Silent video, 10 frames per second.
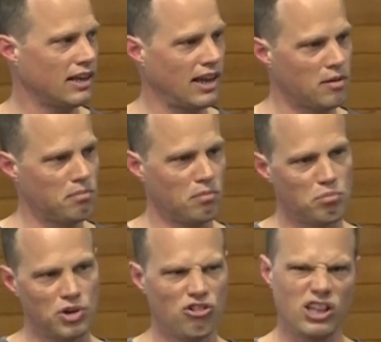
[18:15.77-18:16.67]
can
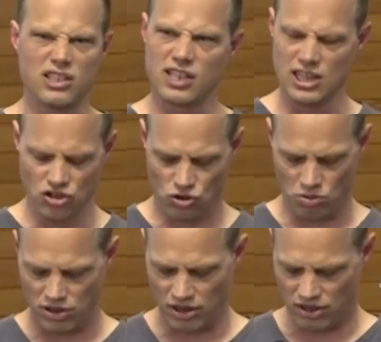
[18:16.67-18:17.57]
be really tinged
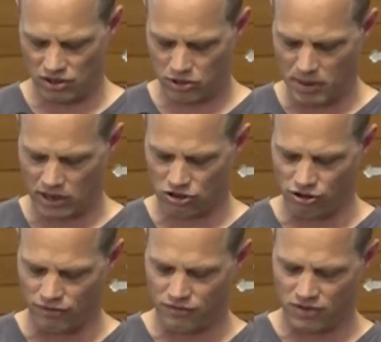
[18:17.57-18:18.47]
with the
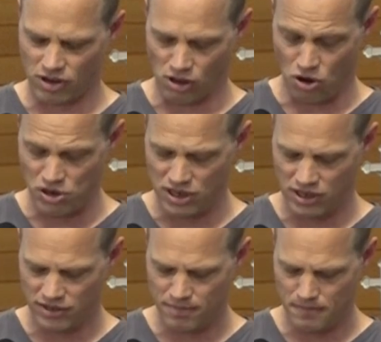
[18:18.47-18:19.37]
spectre of
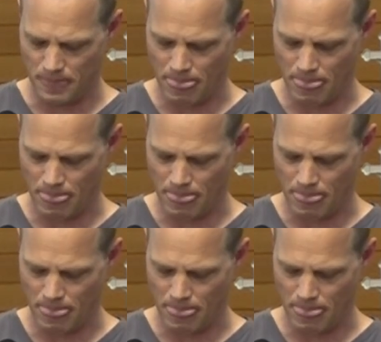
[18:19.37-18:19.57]
colonialism.